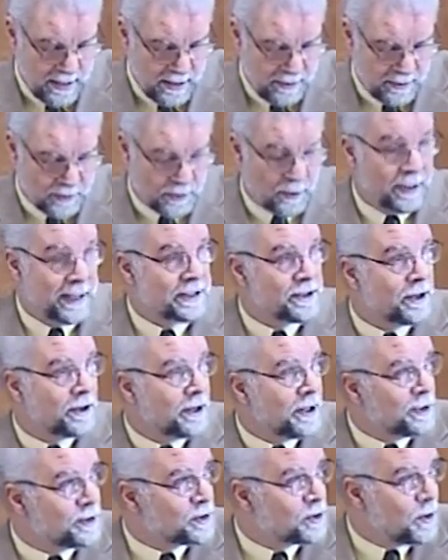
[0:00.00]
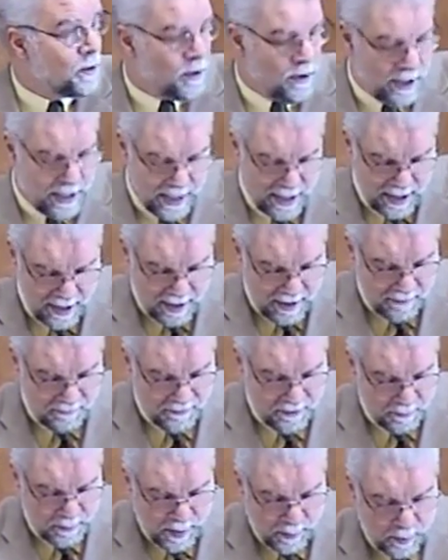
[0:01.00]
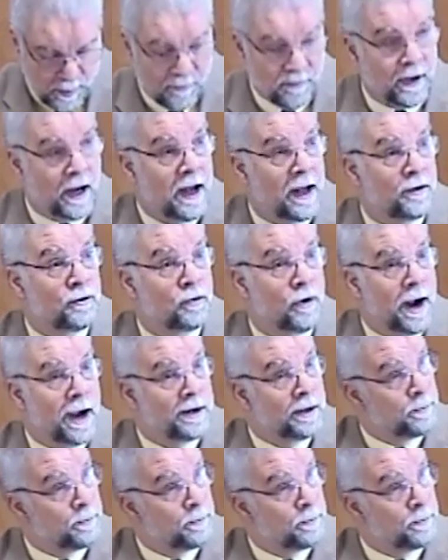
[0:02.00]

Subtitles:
So let's look at a story of the people of God trying to